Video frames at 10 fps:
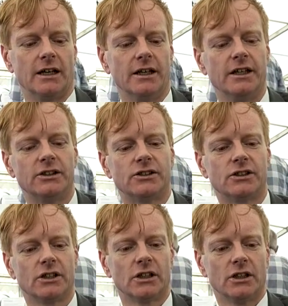it's
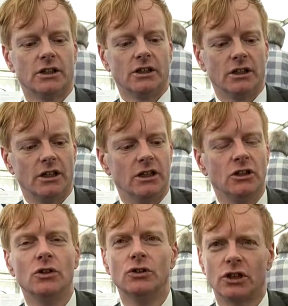
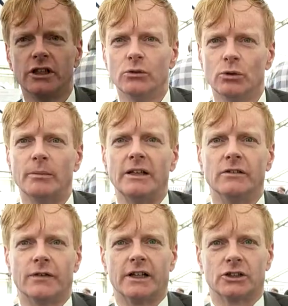usually you would
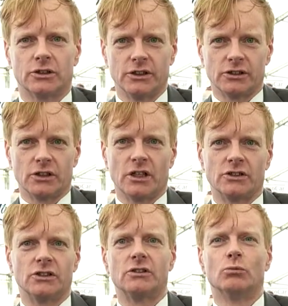manufacture it as
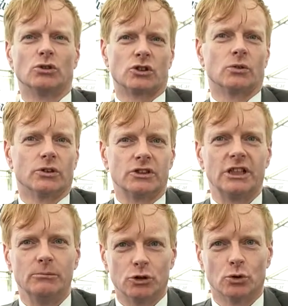what's called a
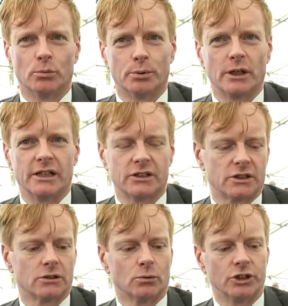deep draw press,
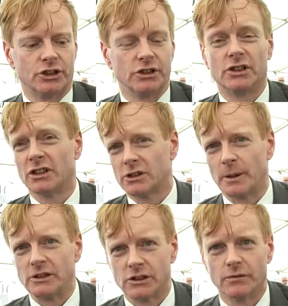which is an
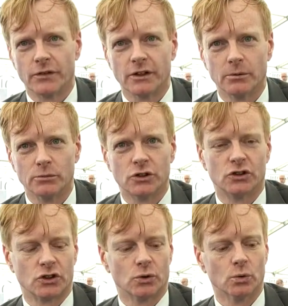expensive thing to
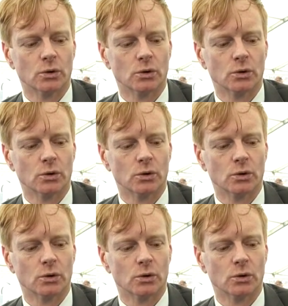tool.